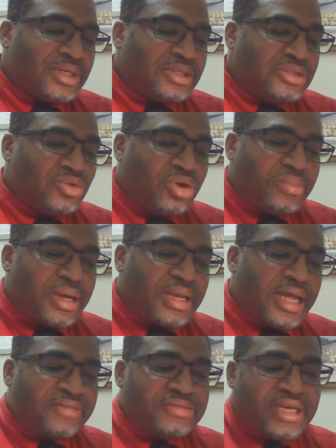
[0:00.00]
During my
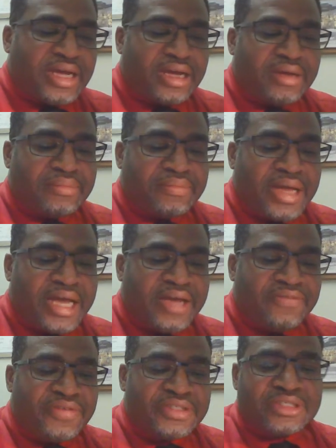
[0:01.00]
lifetime, I have
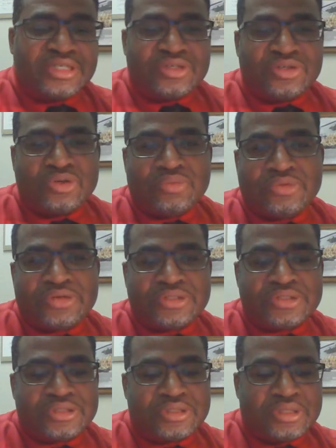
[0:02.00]
visited
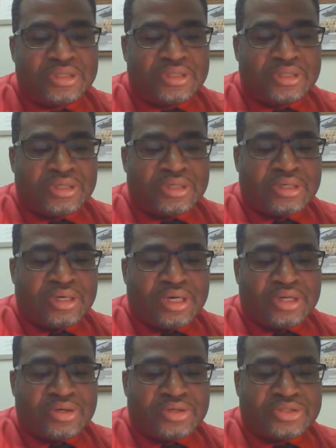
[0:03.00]
numerous
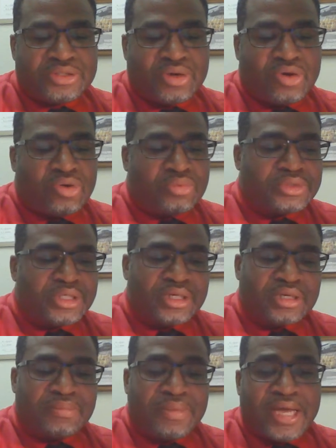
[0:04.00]
nursing homes in the
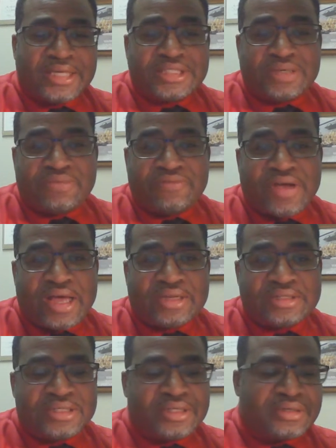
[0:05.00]
capacity of a
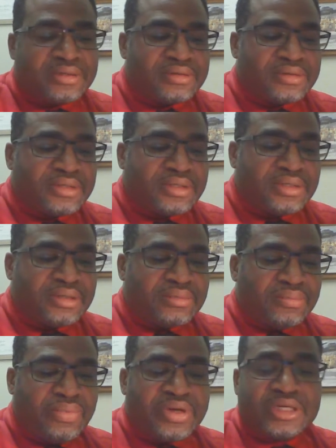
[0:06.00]
volunteer,
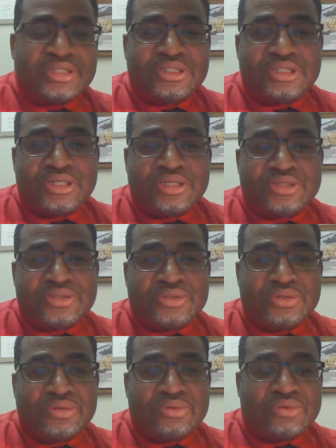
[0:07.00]
bringing cheer
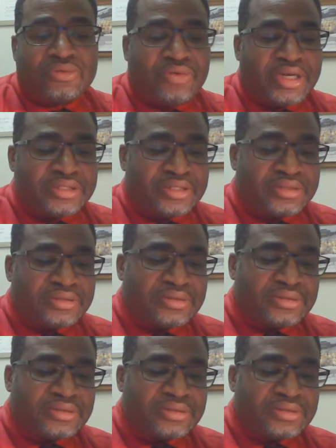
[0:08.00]
to residents.